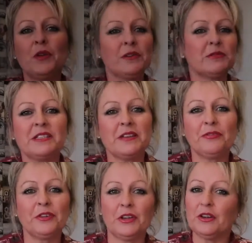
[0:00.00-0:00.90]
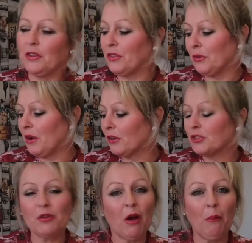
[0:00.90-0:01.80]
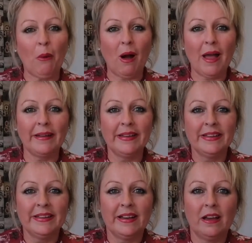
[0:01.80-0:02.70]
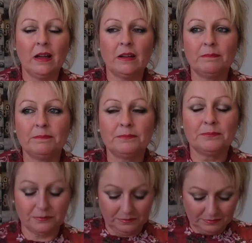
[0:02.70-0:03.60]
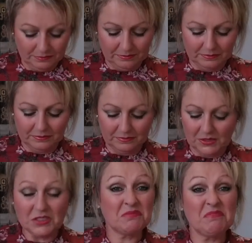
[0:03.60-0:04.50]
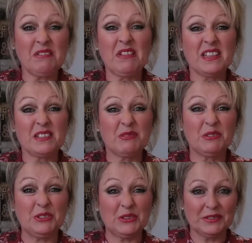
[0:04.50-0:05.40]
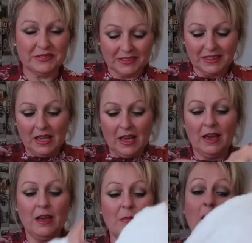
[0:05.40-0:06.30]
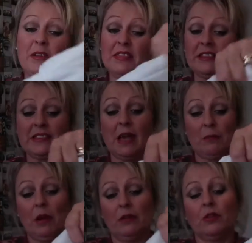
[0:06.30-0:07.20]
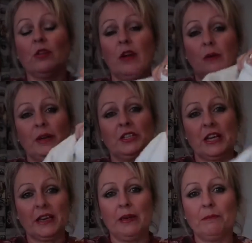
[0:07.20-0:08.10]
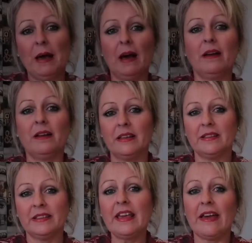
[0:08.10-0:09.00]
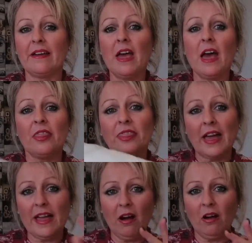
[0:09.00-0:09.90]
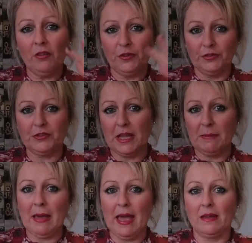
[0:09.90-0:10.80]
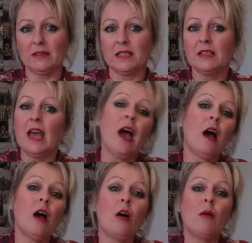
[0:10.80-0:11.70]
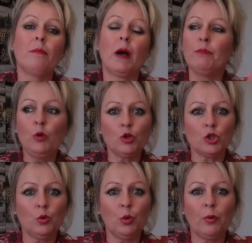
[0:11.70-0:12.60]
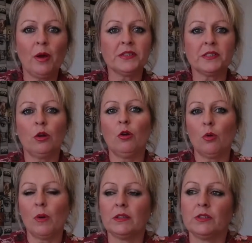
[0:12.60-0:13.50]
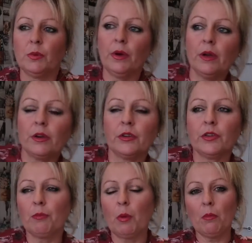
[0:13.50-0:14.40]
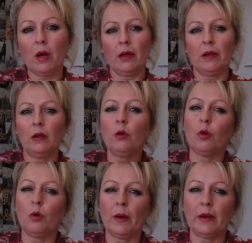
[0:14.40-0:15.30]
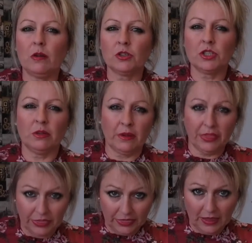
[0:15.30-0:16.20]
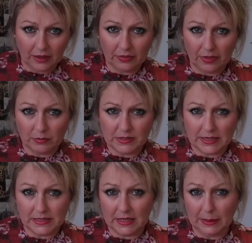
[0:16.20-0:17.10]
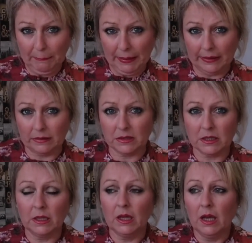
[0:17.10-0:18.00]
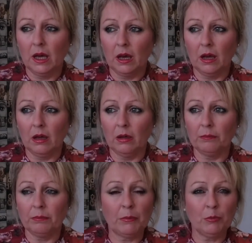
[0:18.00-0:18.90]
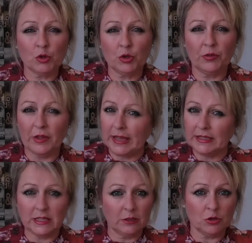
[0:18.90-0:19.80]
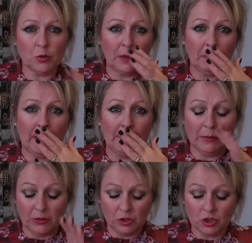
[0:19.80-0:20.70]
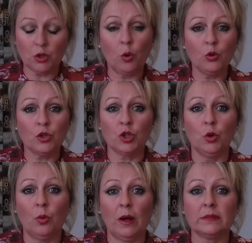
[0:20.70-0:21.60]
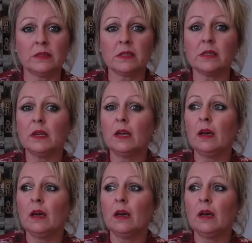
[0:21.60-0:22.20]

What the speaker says: thought it was different, and I thought I'd try white, because I've never had it before. Only in the summer I've got a lightweight jacket, but yeah, they are £15. I'm not sure what price the longer ones were, because I bought my longer one last year and I think that was £18. But I'm not sure if they're £18 or £20. But all the short ones